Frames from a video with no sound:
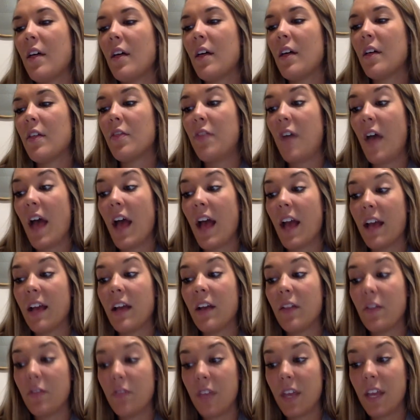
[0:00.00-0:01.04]
They,
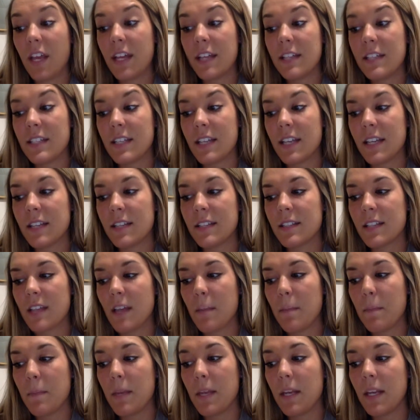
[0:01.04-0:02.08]
the Indians,
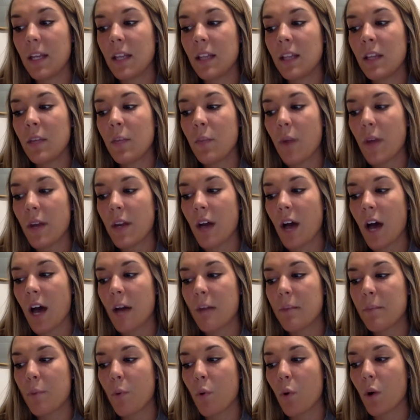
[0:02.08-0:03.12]
immediately went on
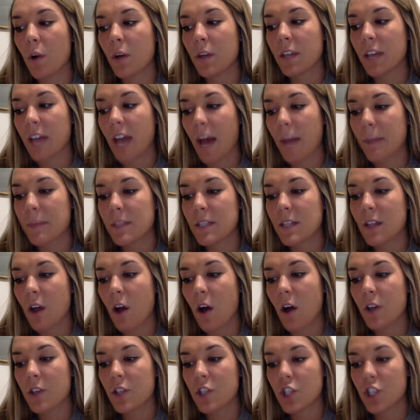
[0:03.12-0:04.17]
board Captain
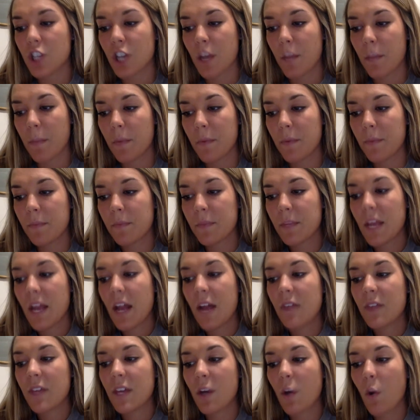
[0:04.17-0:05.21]
Hall's ship.
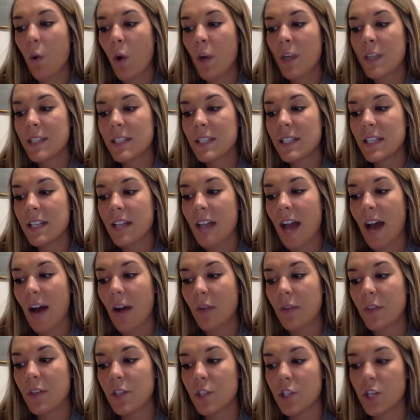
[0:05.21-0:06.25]
They hoisted
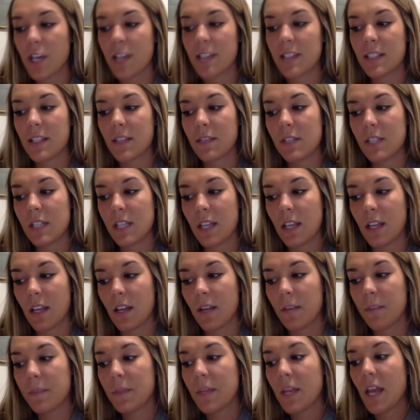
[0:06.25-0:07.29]
out the chests of tea,
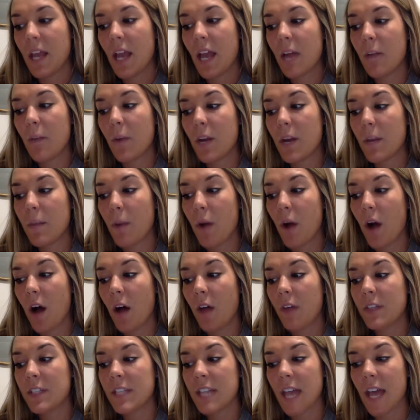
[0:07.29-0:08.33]
and when
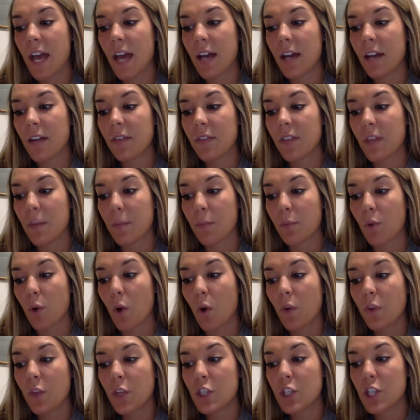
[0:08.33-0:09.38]
upon deck, they
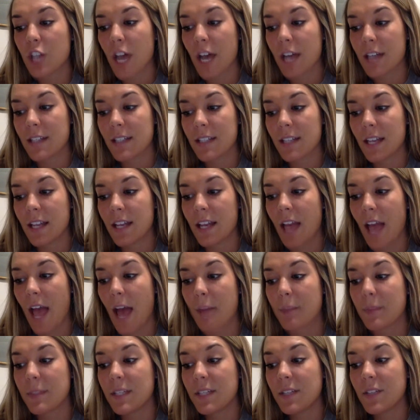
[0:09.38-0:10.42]
broke the chests and
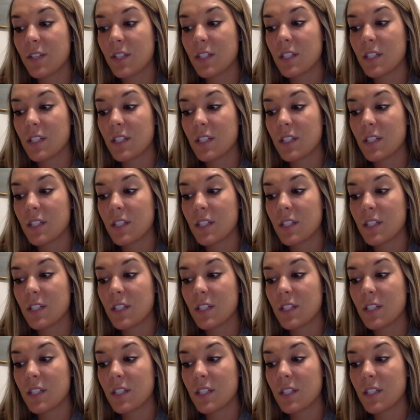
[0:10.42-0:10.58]
emptied the